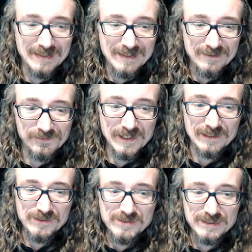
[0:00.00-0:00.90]
we've
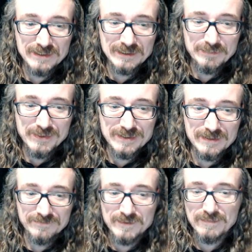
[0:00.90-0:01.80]
got Lucy. She puts
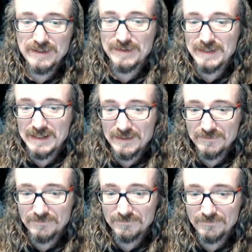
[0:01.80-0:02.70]
the football
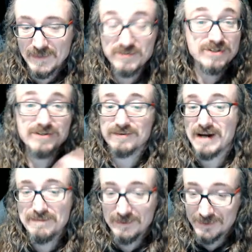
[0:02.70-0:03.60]
down. I'm just
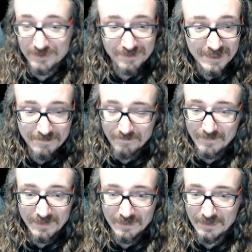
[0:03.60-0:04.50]
describing this, right?
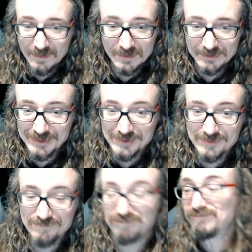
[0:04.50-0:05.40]
Uh, she's,
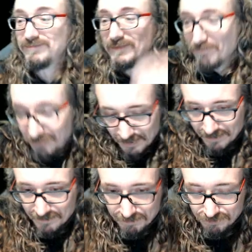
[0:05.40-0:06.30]
uh,
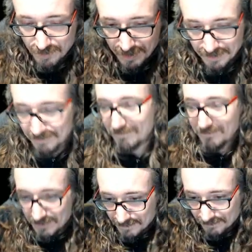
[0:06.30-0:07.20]
uh,
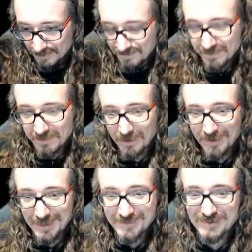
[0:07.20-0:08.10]
you know, lifts the
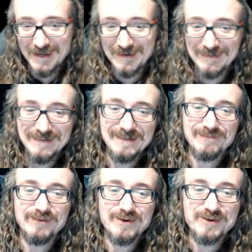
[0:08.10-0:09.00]
ball up suddenly.
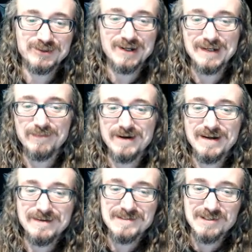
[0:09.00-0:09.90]
Poor old Charlie
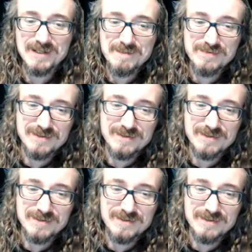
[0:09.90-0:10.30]
Brown slips